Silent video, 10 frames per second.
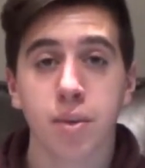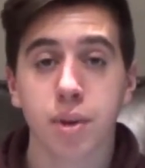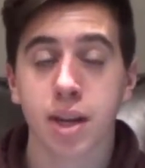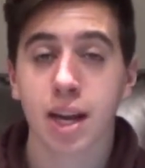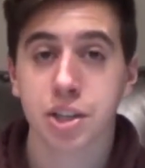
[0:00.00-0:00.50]

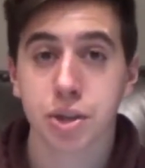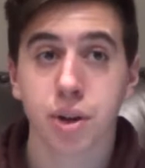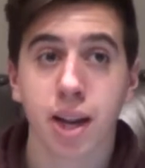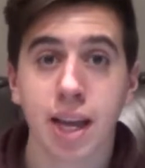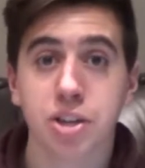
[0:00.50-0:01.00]
We can actually
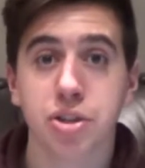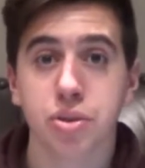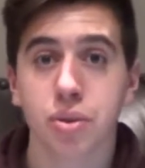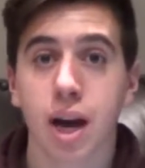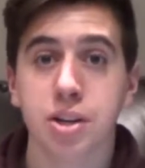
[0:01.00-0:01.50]
create
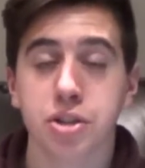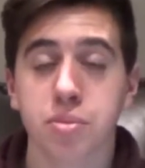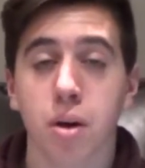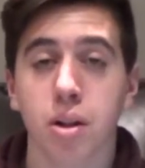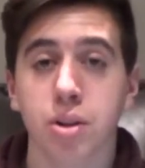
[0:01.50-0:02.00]
H2
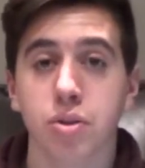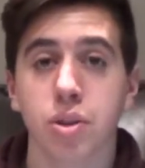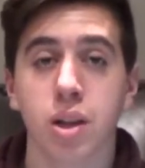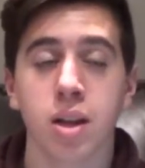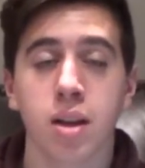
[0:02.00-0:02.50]
hydrogen
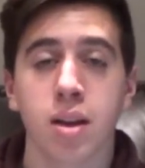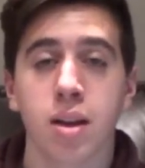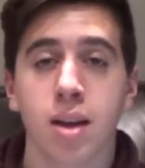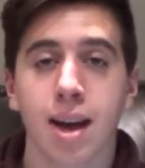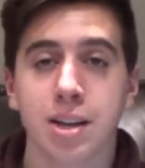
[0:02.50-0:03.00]

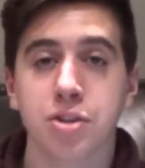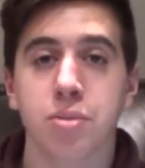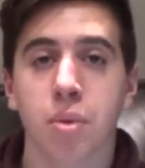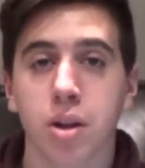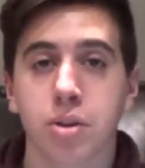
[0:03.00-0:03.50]

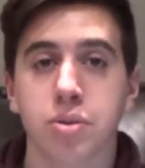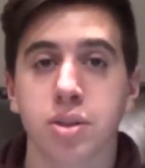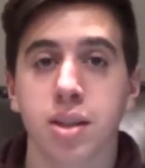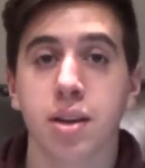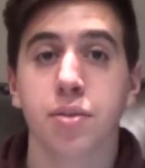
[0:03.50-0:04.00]
molecules
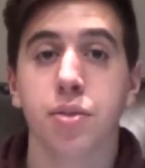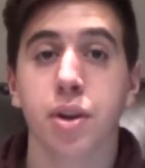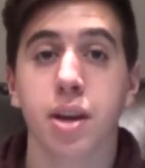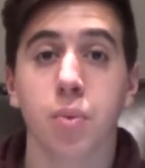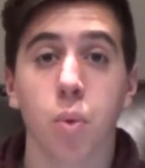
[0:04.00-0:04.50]
instead of
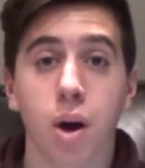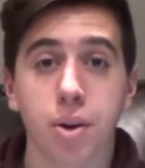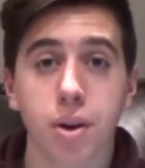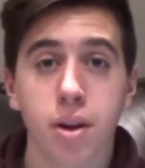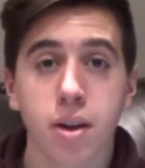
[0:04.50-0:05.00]
creating
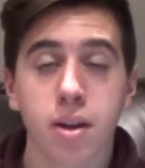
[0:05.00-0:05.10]
water.